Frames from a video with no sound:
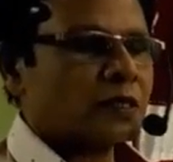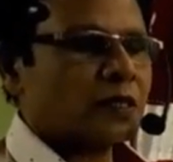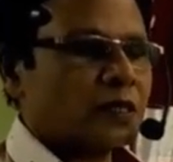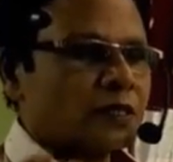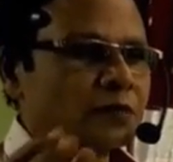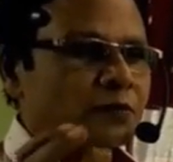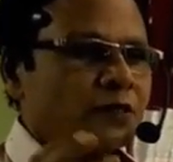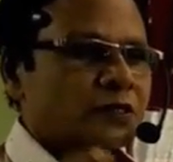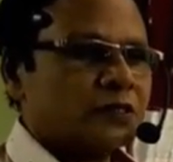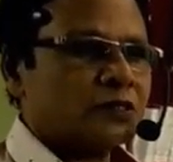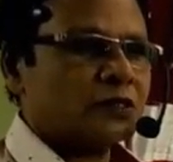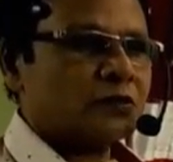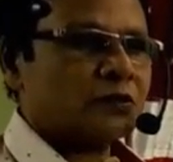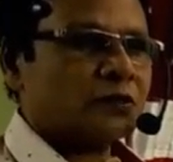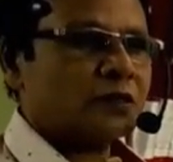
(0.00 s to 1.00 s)
carried the
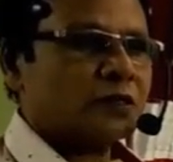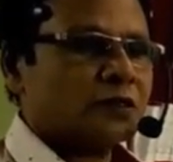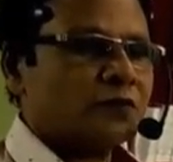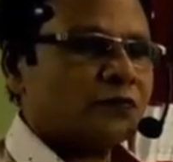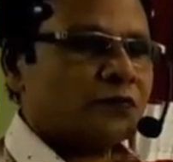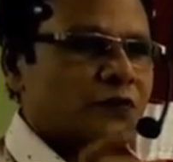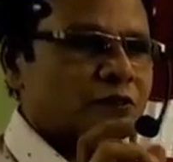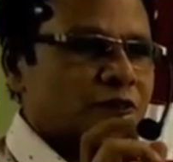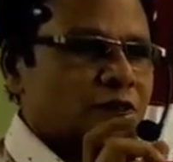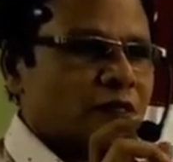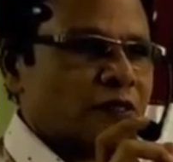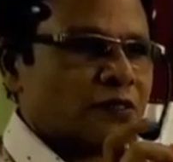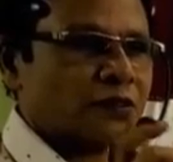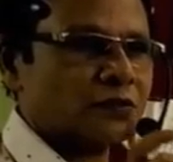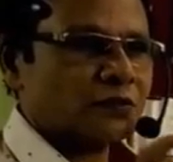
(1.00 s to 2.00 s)
tRNA
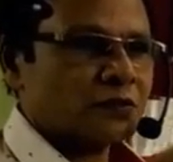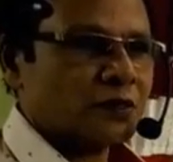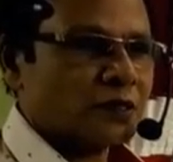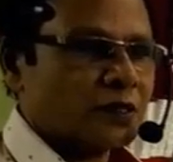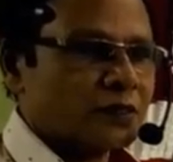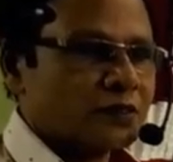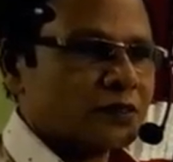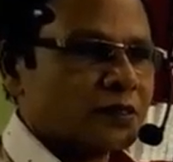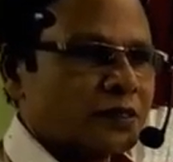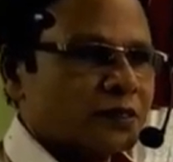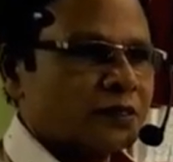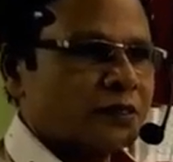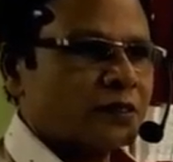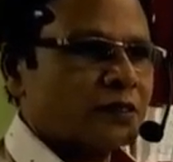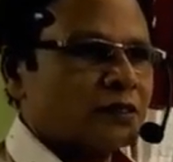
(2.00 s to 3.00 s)
first entered the A site,